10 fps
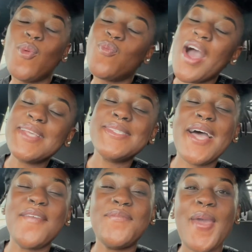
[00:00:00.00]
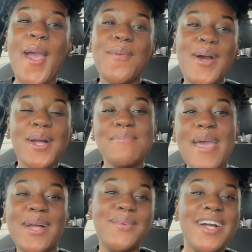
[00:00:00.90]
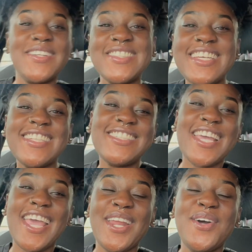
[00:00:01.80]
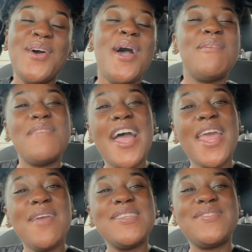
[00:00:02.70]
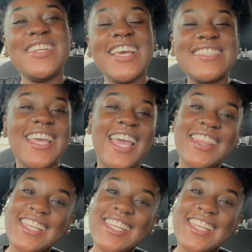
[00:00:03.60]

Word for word: What's up, fam? Welcome back and welcome to the channel. My name is Vanessa and